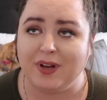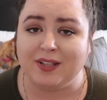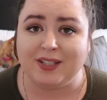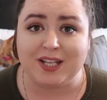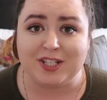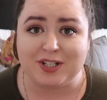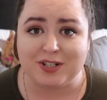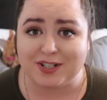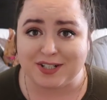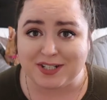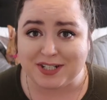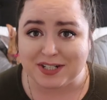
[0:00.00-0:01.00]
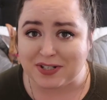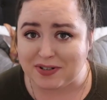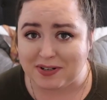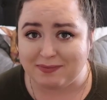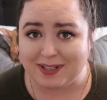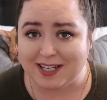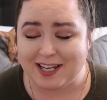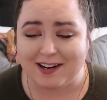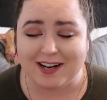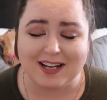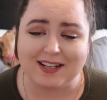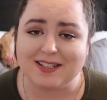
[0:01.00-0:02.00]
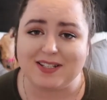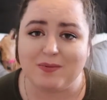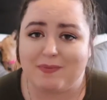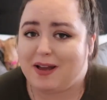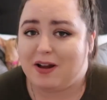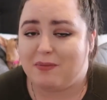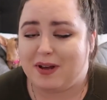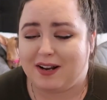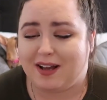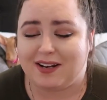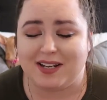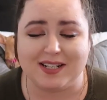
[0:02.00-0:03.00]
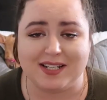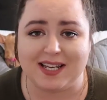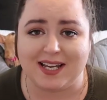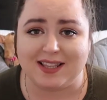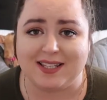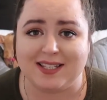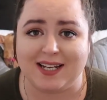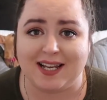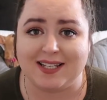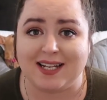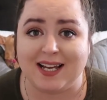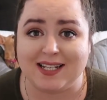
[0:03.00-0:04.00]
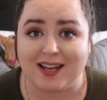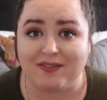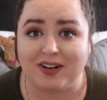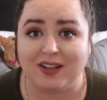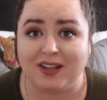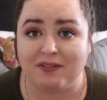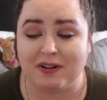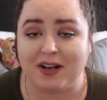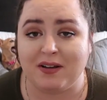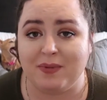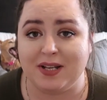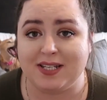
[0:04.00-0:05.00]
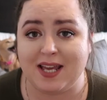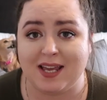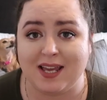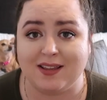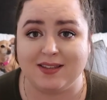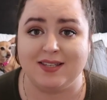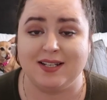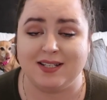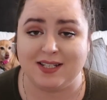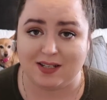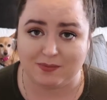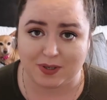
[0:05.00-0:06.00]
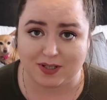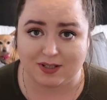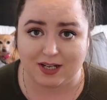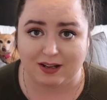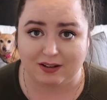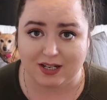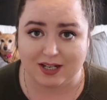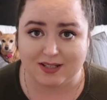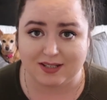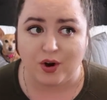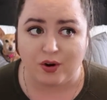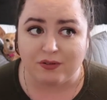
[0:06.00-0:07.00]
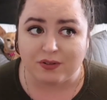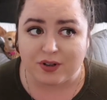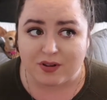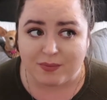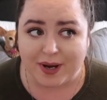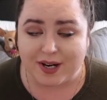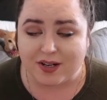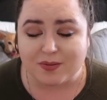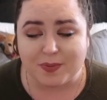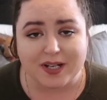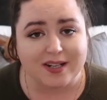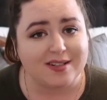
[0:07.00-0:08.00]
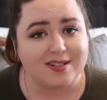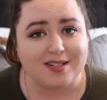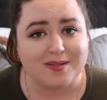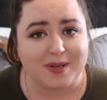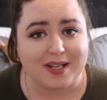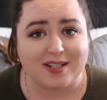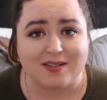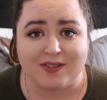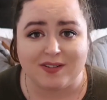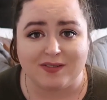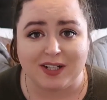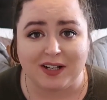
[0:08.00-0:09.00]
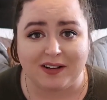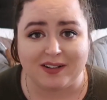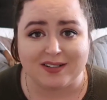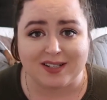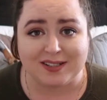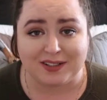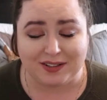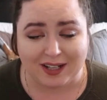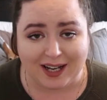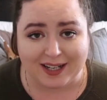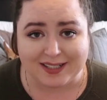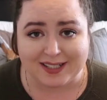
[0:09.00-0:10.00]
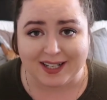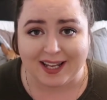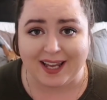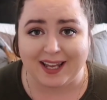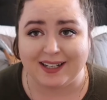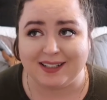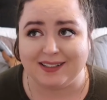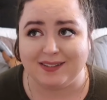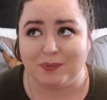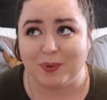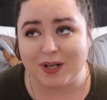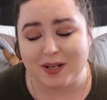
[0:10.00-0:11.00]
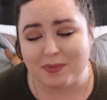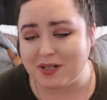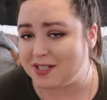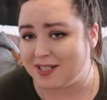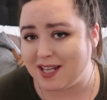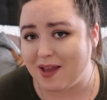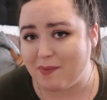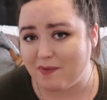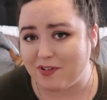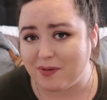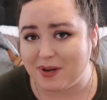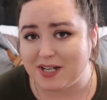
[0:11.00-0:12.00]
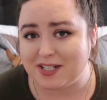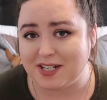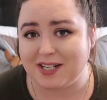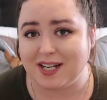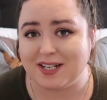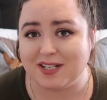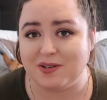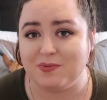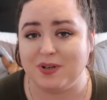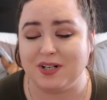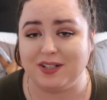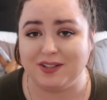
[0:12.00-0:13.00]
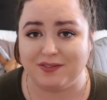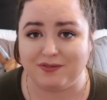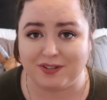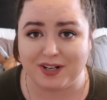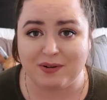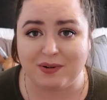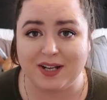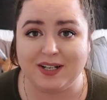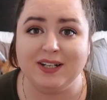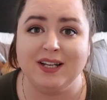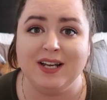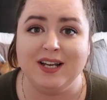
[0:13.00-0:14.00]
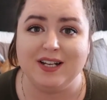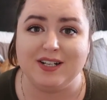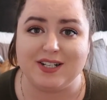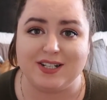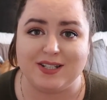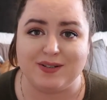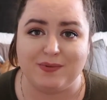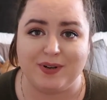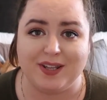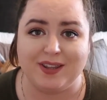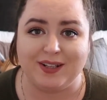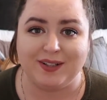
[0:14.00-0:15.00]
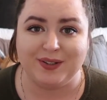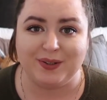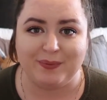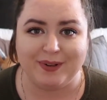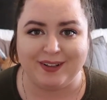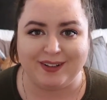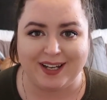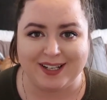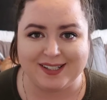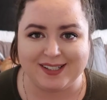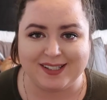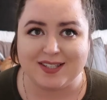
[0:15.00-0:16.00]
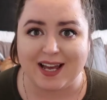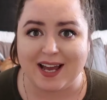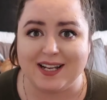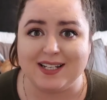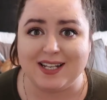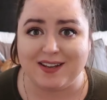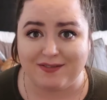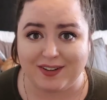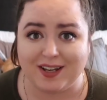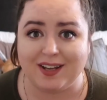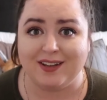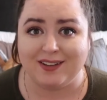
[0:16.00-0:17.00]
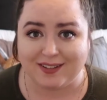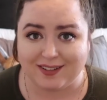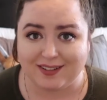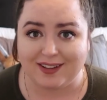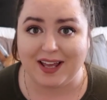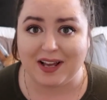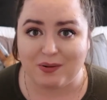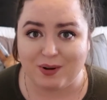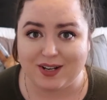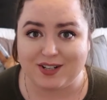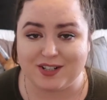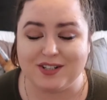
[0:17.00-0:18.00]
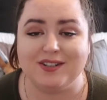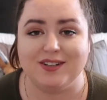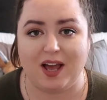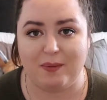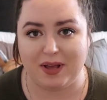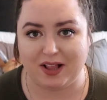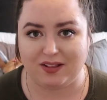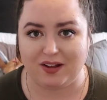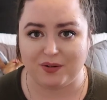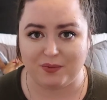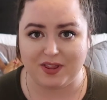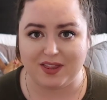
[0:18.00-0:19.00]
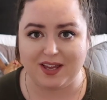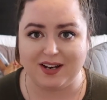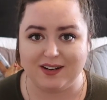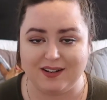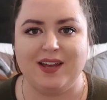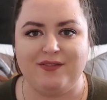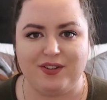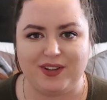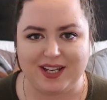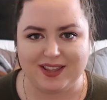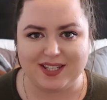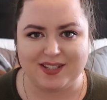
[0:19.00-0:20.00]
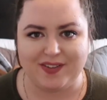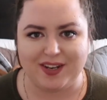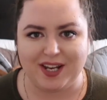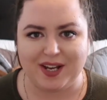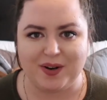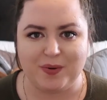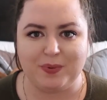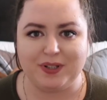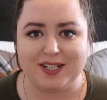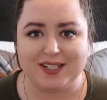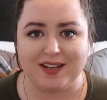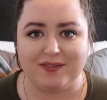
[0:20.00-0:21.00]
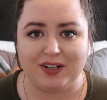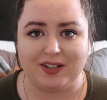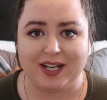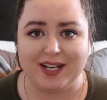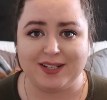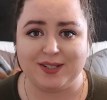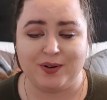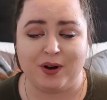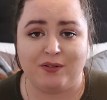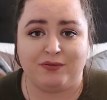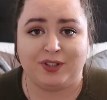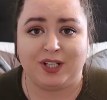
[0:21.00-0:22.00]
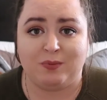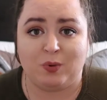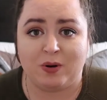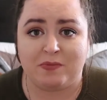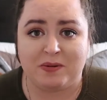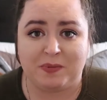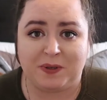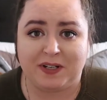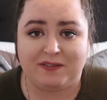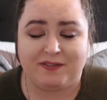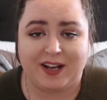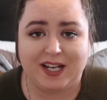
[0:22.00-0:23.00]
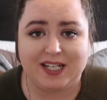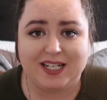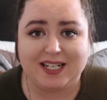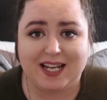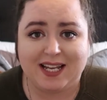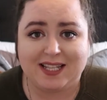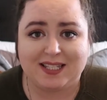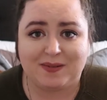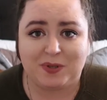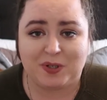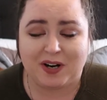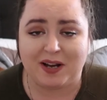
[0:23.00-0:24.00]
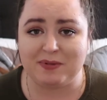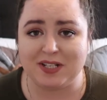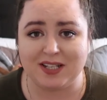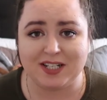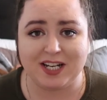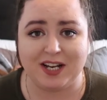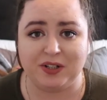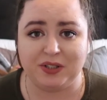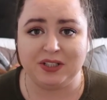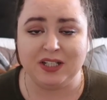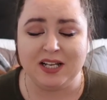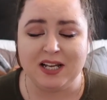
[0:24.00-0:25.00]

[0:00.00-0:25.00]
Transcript: unless you're just extremely curious, you may or may not need to take this test. I definitely recommend taking the 16 personalities over the Myers-Briggs just because $50 is a lot to get pretty much the same information as you would on the free one, just with a little bit less scientific language coming along with it. If you like this video, please give it a like so hopefully more people can find it, and subscribe to the channel.